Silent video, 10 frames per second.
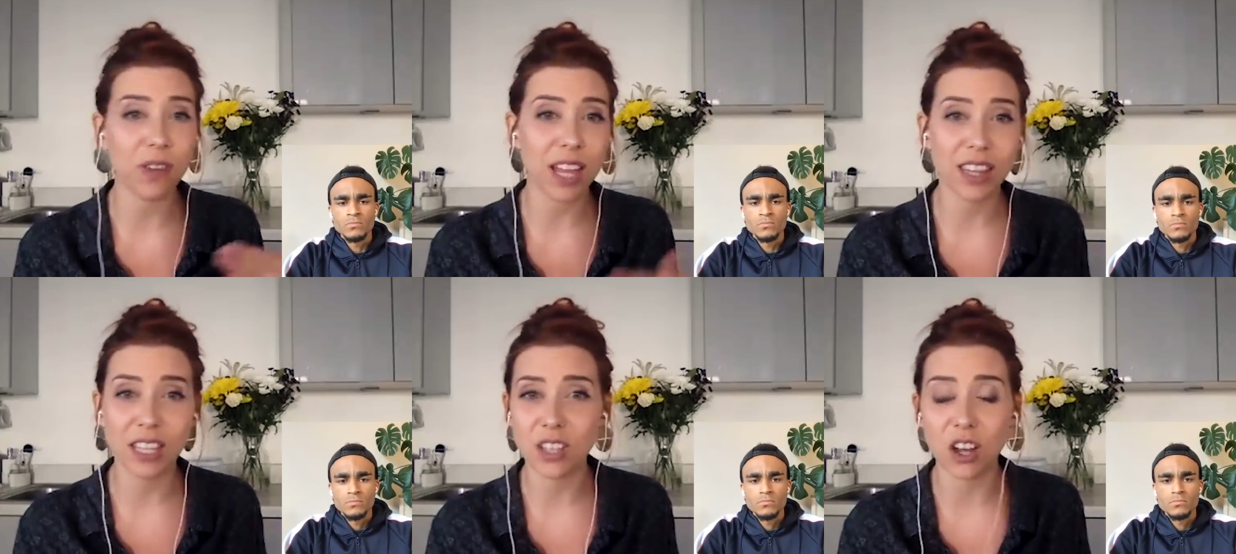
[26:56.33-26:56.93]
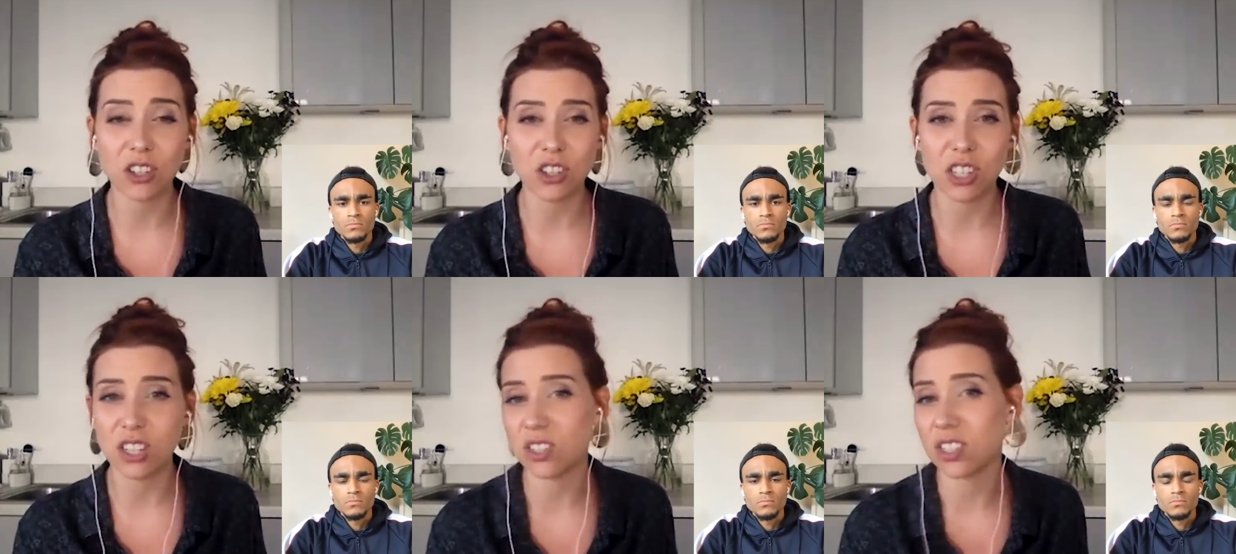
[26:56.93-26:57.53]
Speaker 1: fed this oxygen
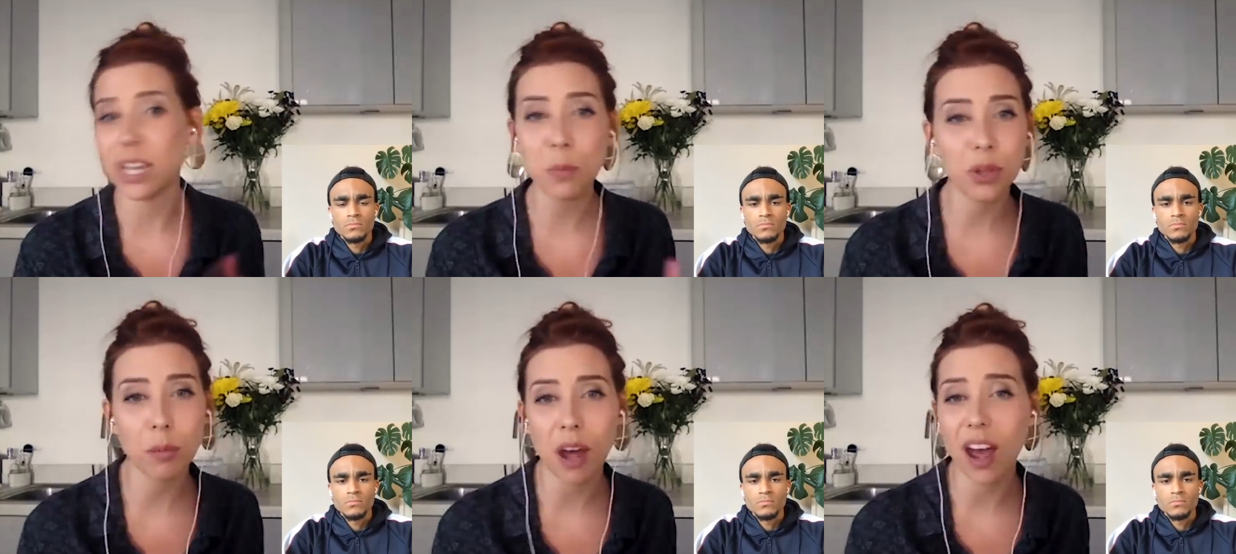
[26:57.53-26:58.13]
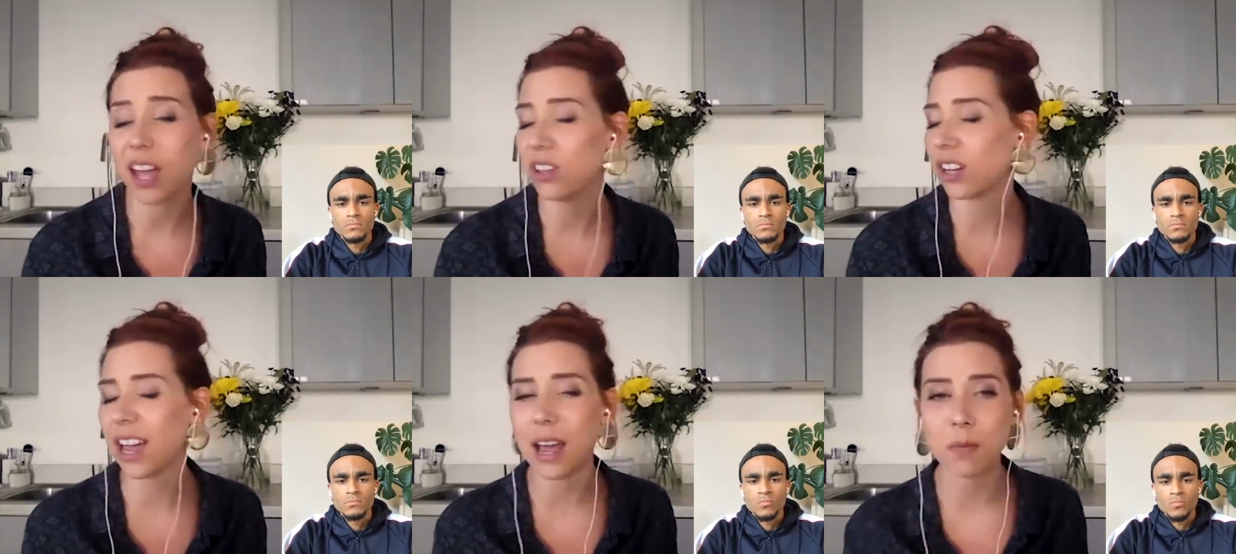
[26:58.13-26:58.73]
that's just keeping them high they're
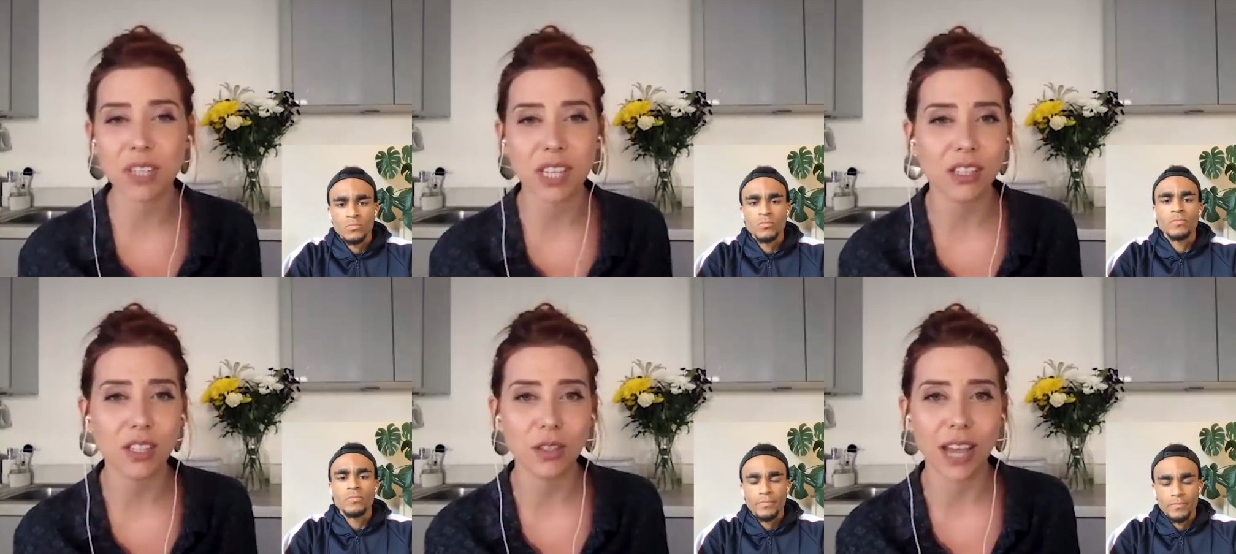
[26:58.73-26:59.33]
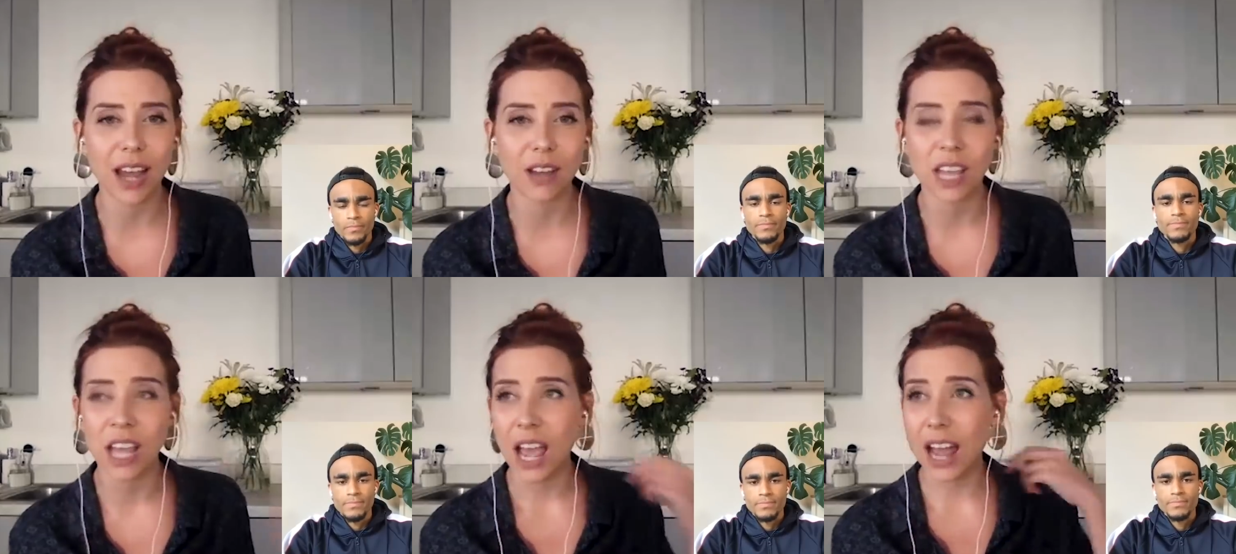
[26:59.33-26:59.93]
calm as hindu cows
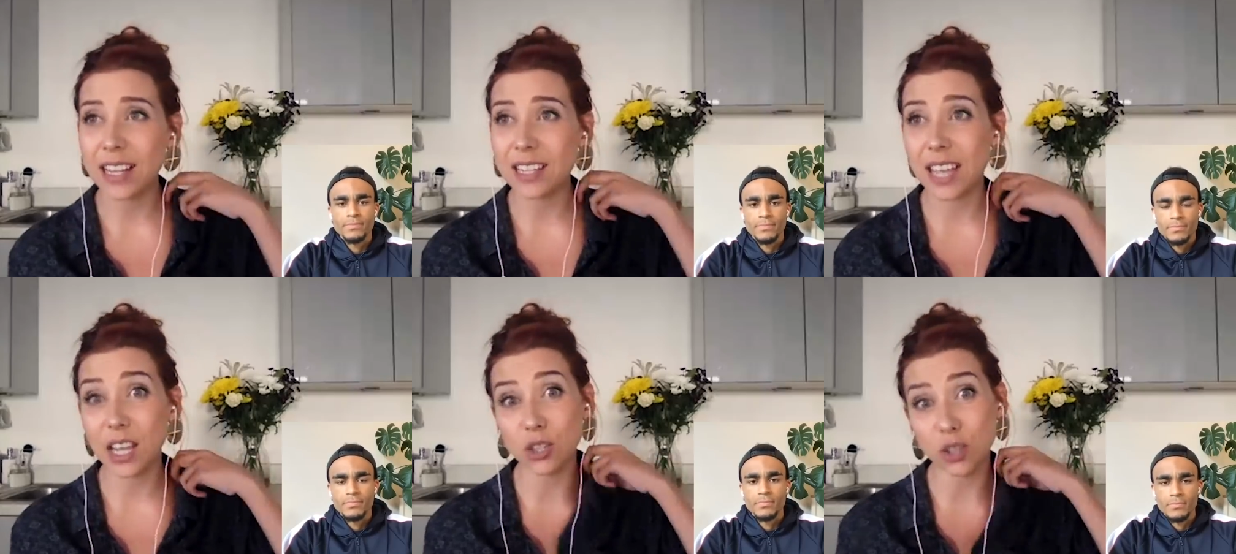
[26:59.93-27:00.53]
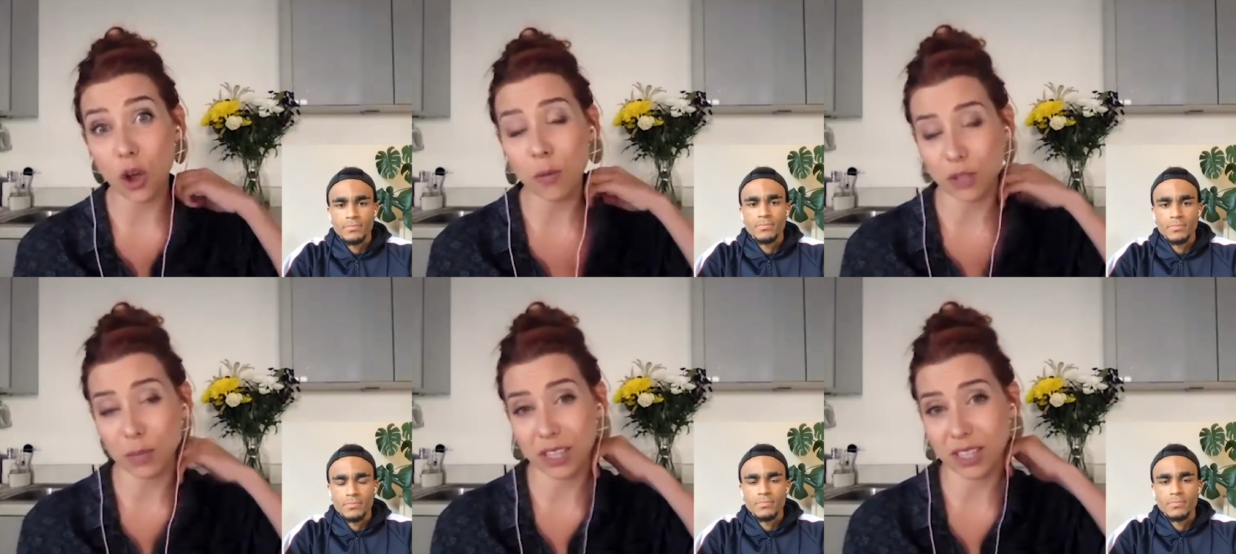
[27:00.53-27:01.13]
and it's saying so
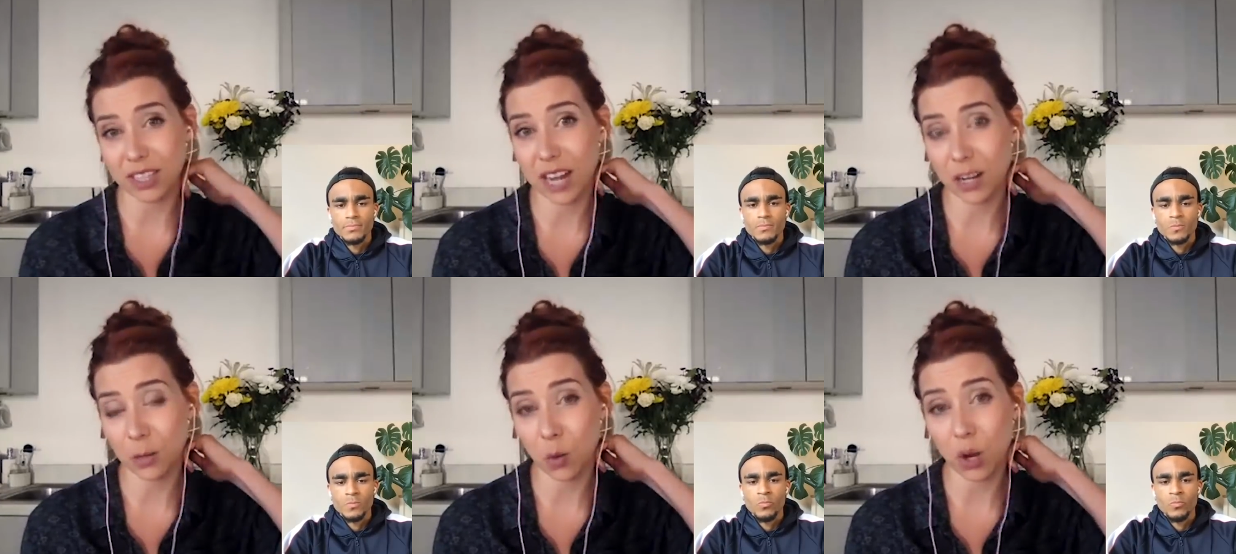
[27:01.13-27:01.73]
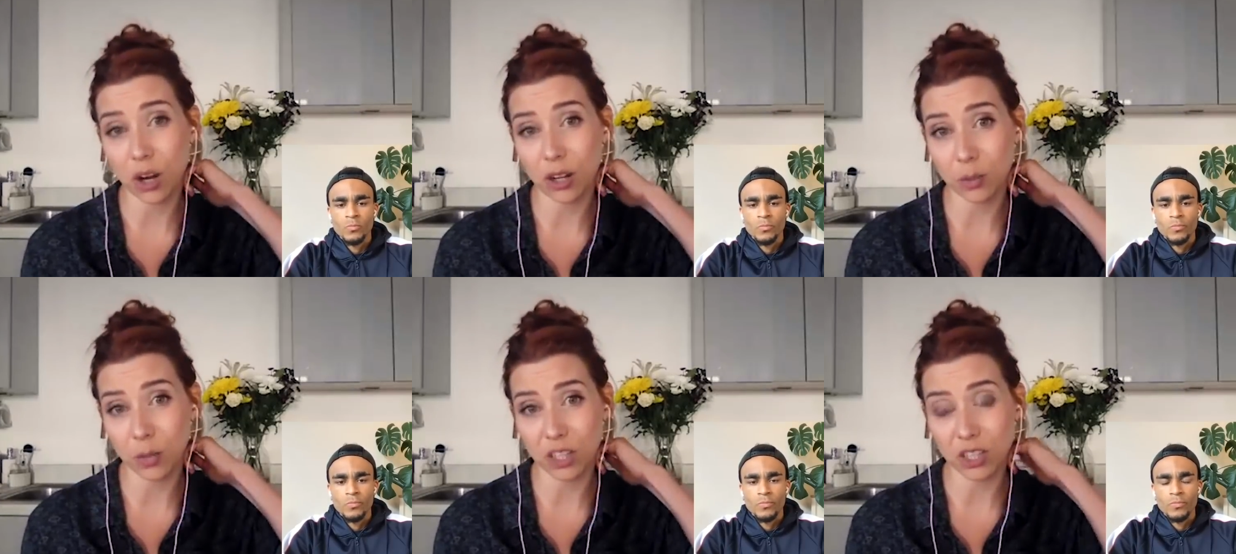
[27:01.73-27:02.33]
much about the state of the
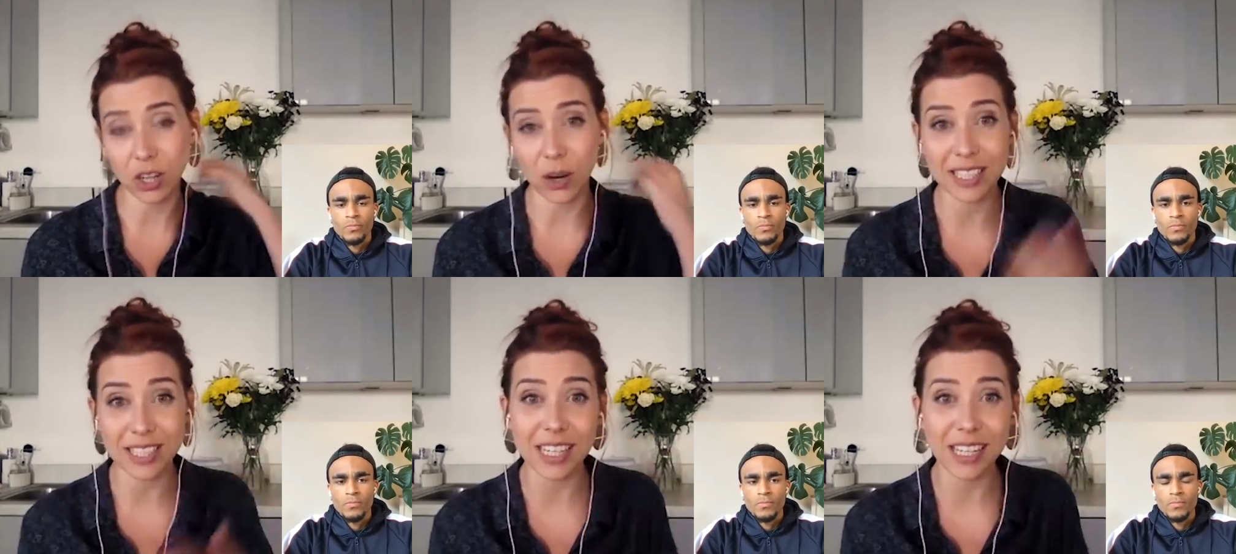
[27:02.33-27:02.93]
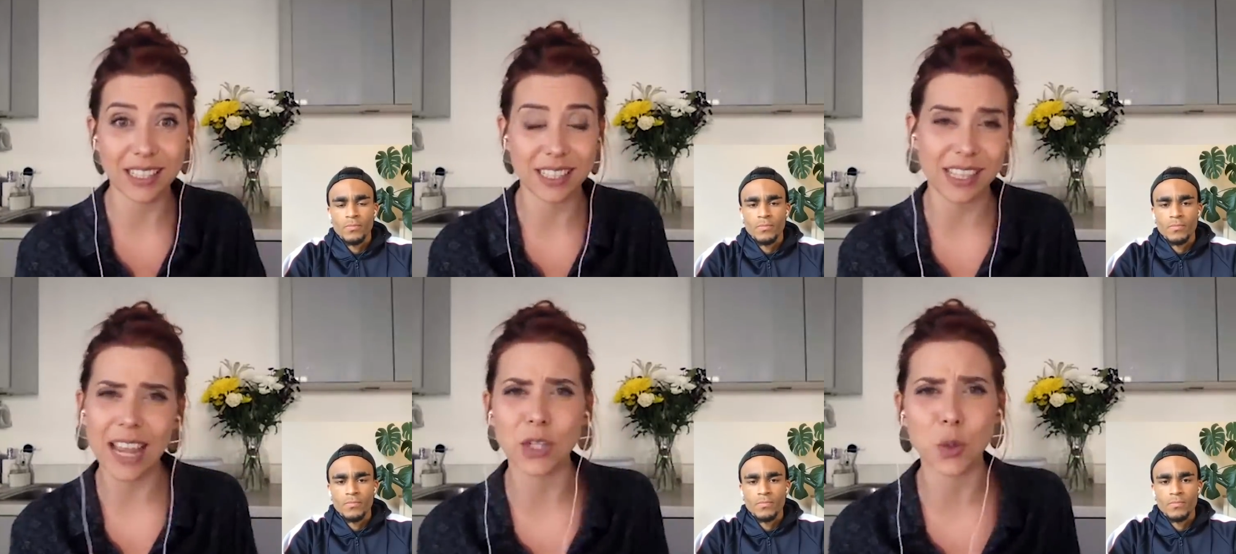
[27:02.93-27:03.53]
world which you know it still is
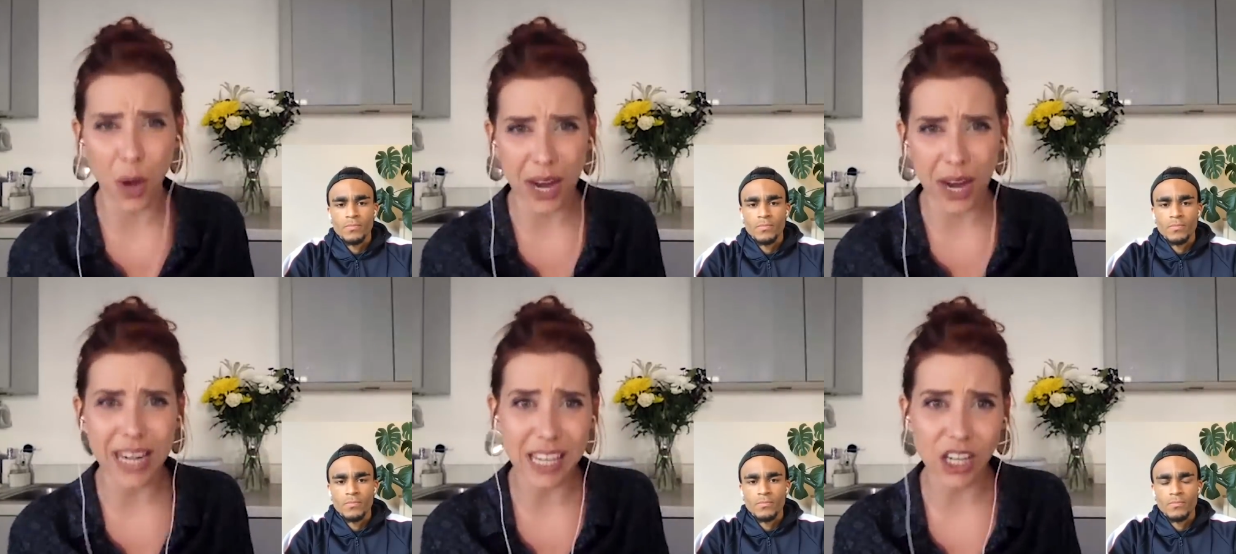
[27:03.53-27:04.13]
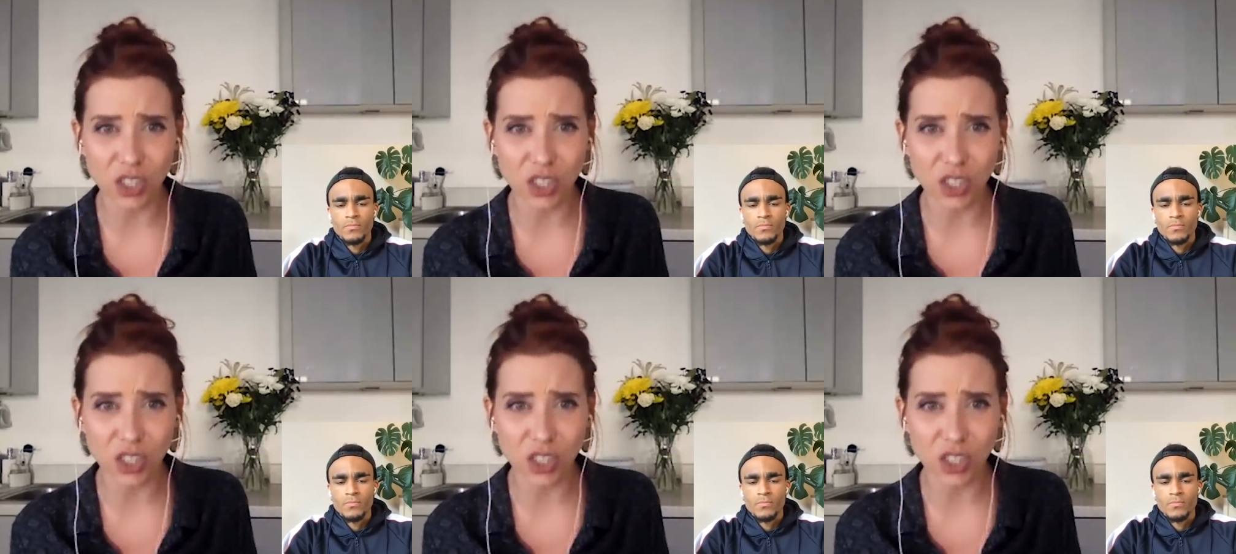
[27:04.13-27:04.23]
today 20 years